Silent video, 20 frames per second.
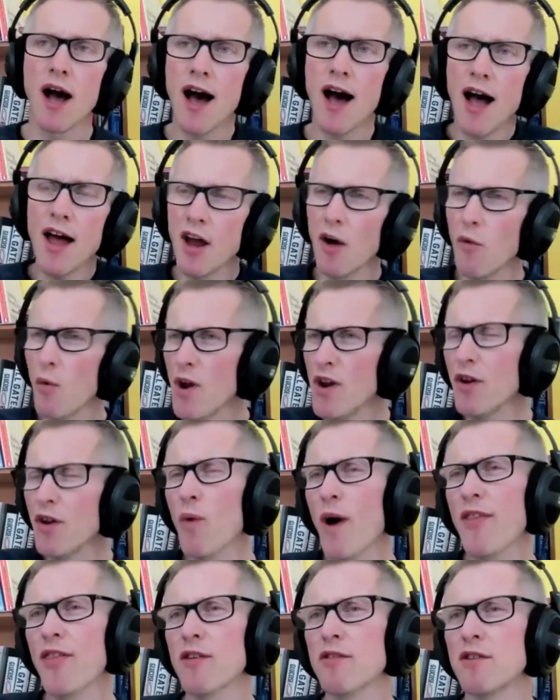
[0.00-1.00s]
And I wonder
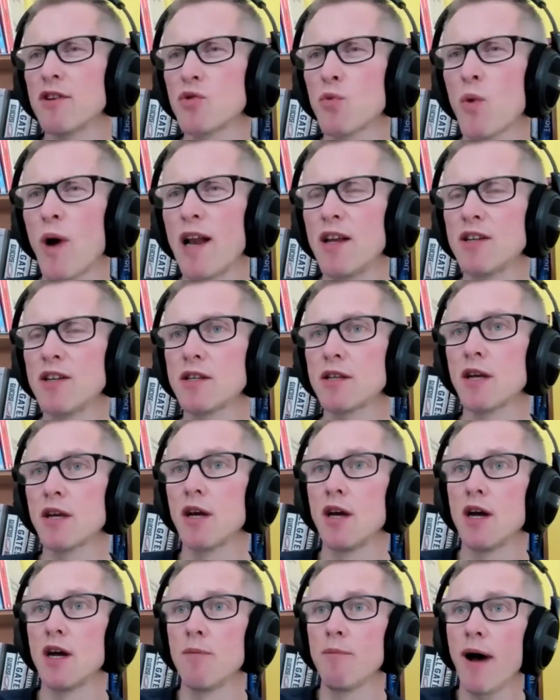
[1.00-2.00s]
whether, as well as
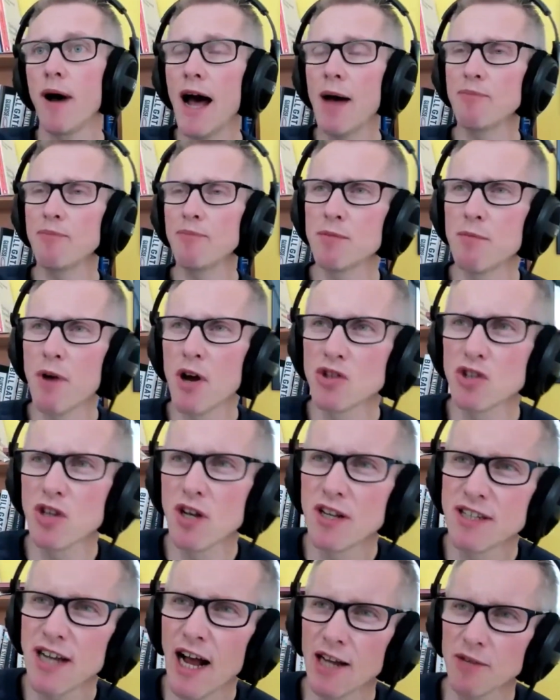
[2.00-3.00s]
perhaps
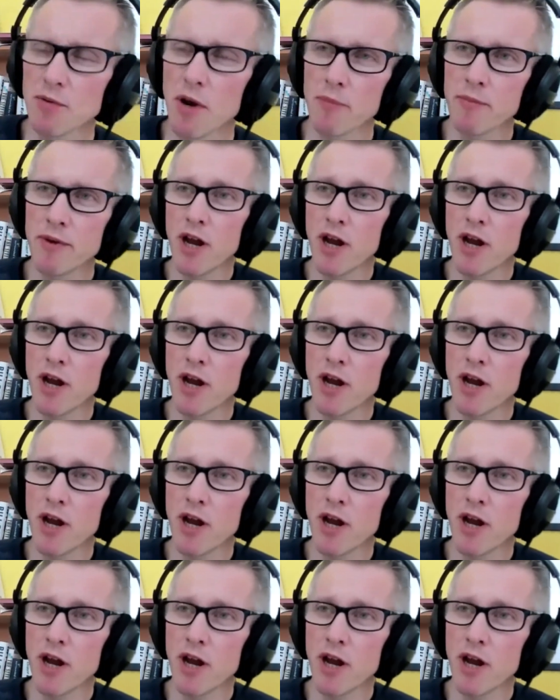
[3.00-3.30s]
emotional attachment.